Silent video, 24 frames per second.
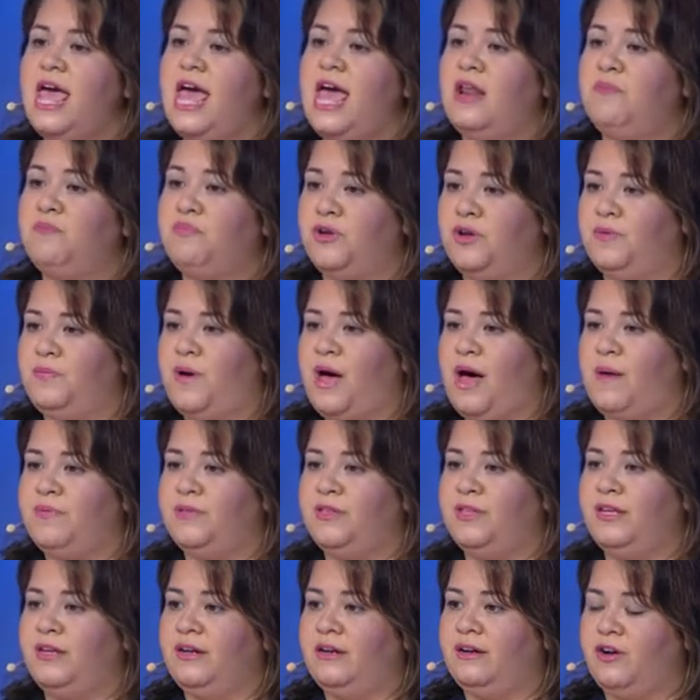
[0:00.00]
and
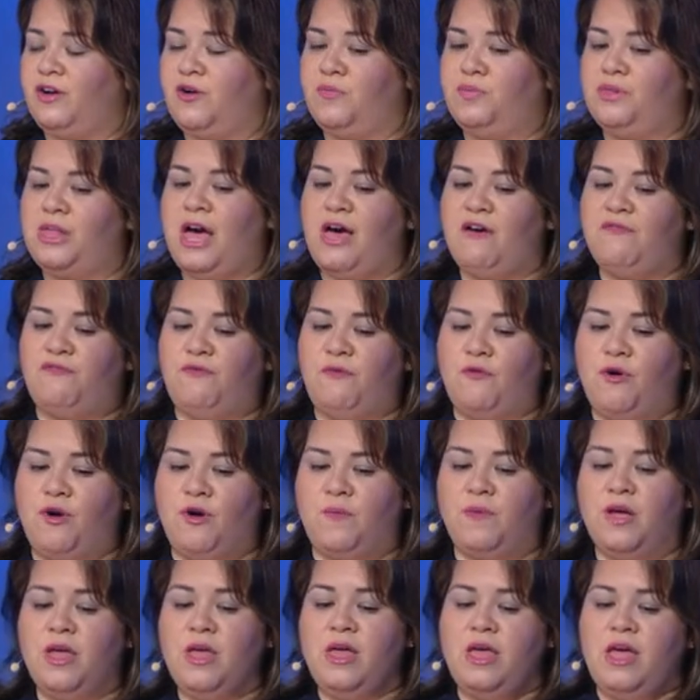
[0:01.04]
pre-populated on our
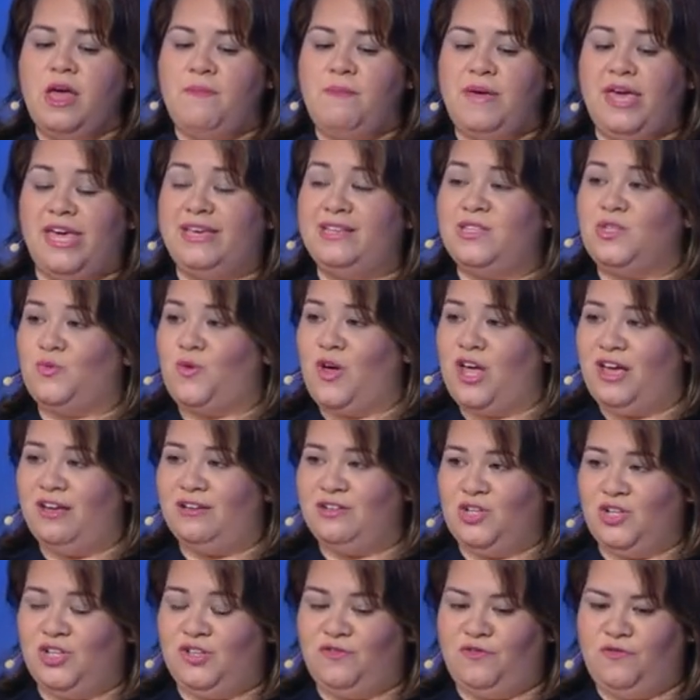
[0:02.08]
platform make its way
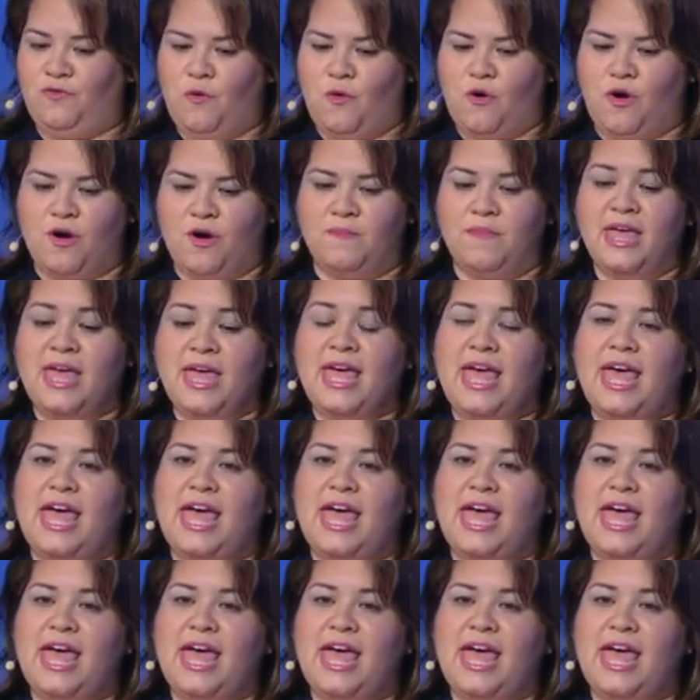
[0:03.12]
onto the form.